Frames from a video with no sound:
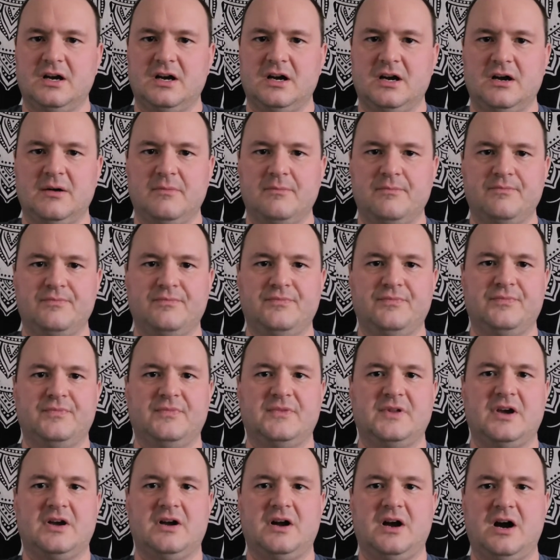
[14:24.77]
um,
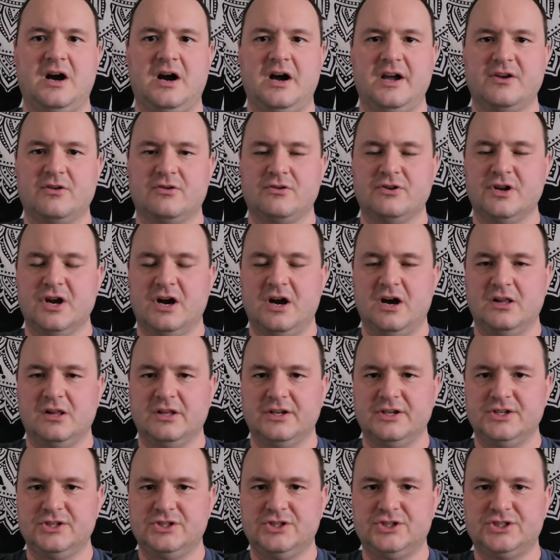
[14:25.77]
higher
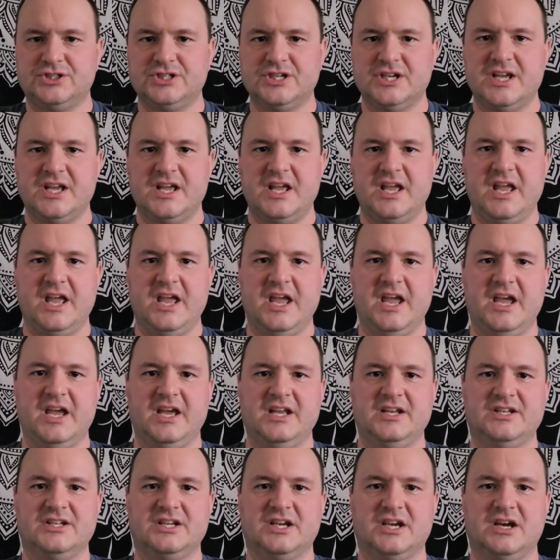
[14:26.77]
knowledge,
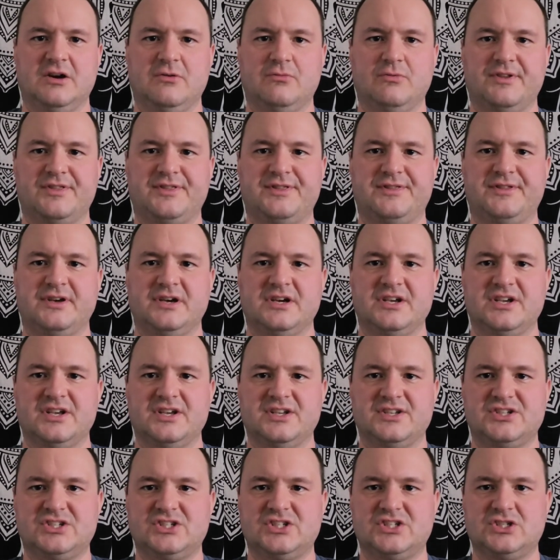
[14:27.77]
and uh, with
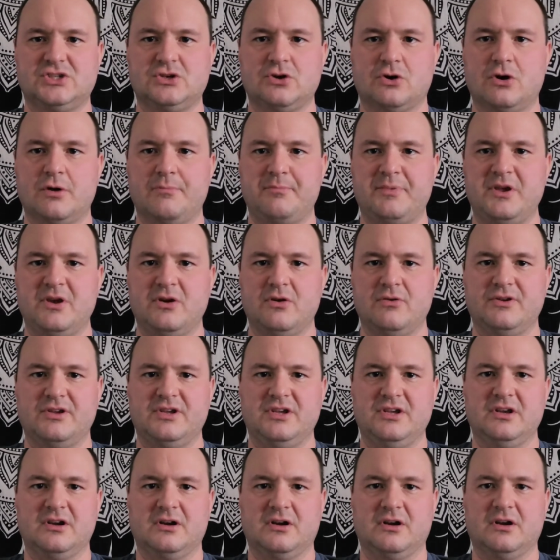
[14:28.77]
the Scorpio
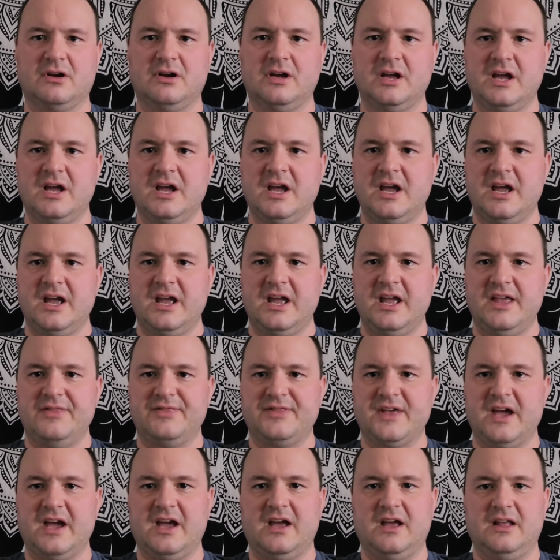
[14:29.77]
here,
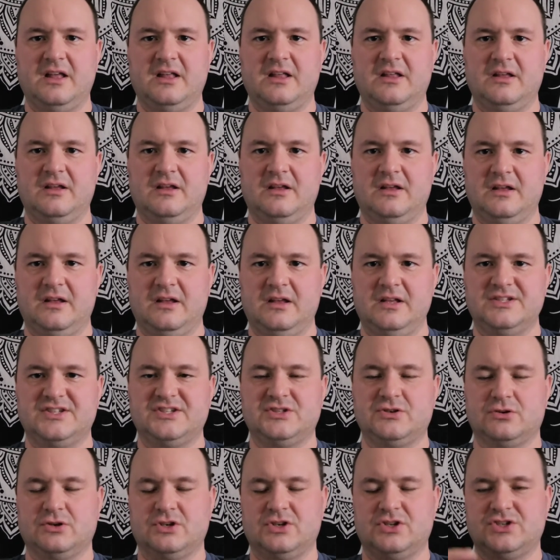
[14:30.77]
that
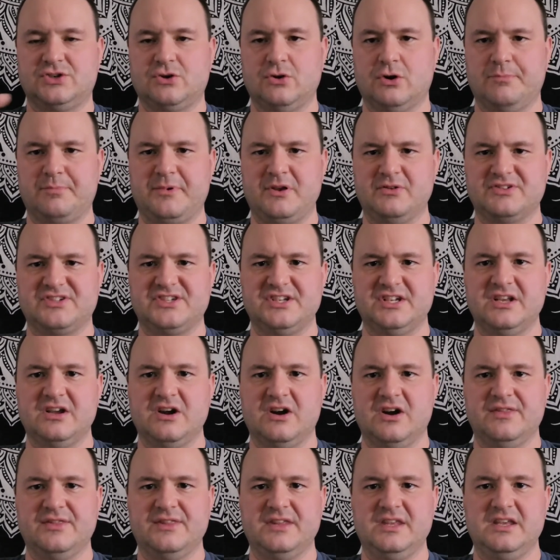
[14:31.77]
Scorpio
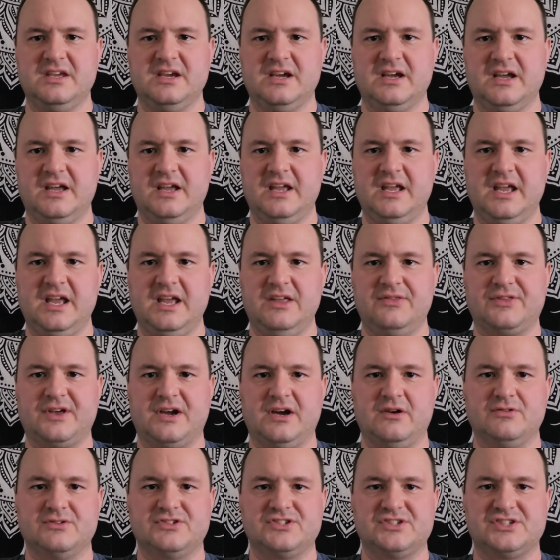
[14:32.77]
sitting on the uh, eighth
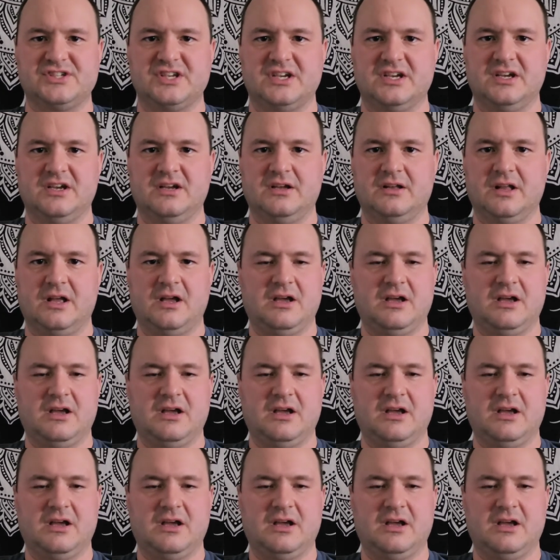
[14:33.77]
house,